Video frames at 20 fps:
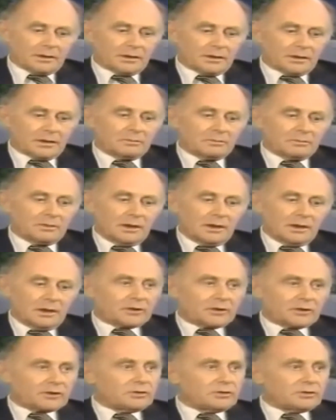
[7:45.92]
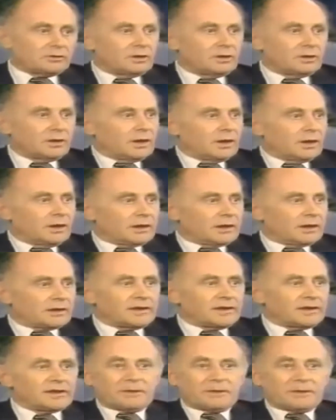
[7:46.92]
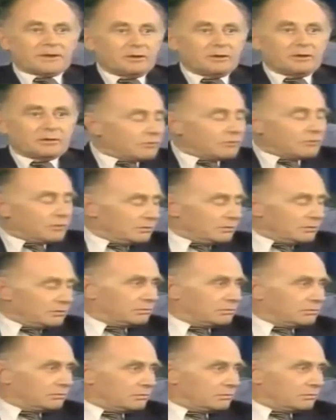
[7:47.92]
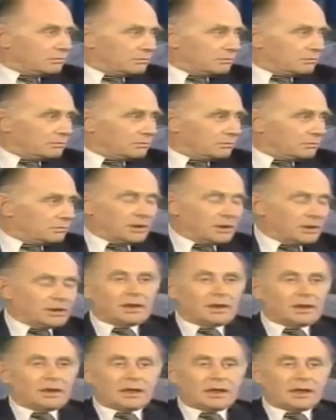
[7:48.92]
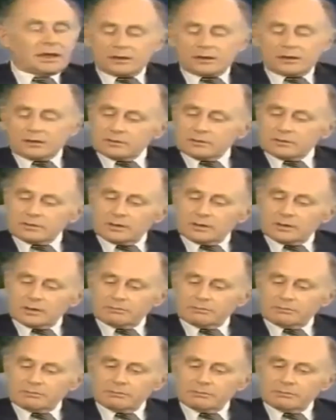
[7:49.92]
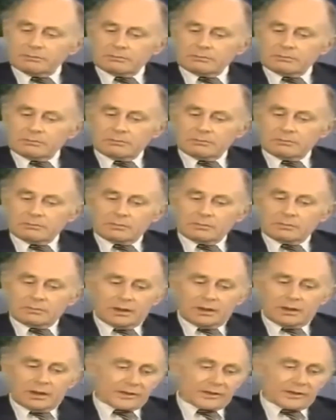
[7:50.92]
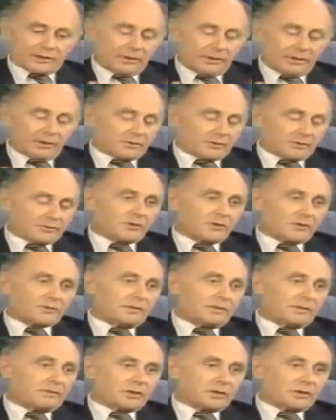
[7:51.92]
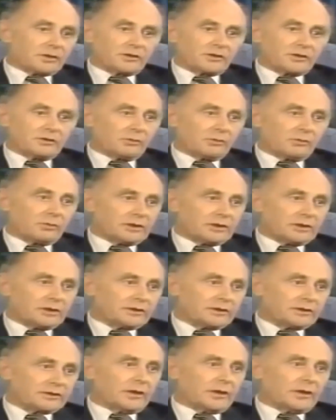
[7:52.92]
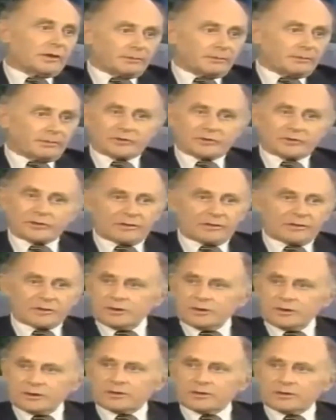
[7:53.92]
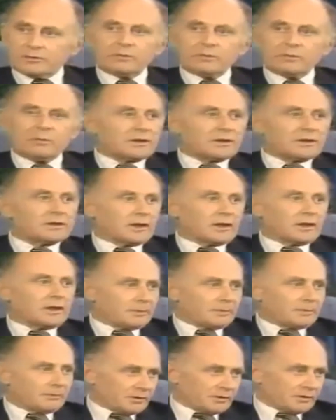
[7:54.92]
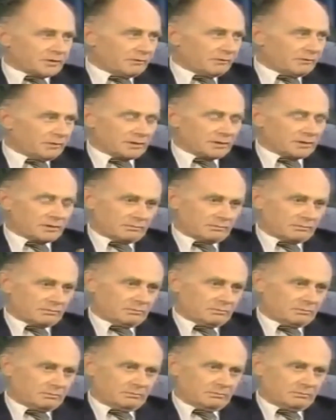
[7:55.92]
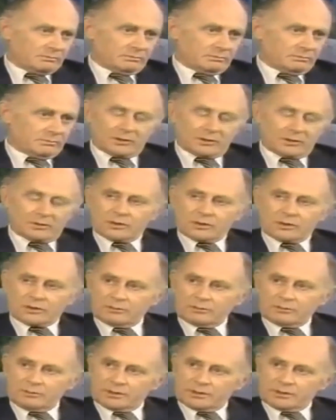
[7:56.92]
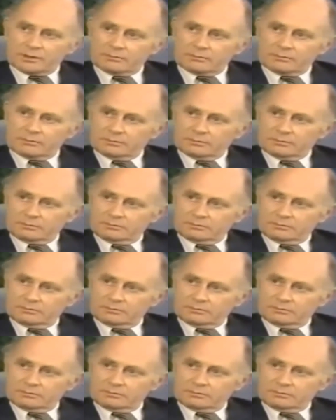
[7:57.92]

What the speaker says: to at least be neutral, and I suppose most people would assume we went in to stop the Bolsheviks. We didn't. We went in to help the Bolsheviks. There's no question about that.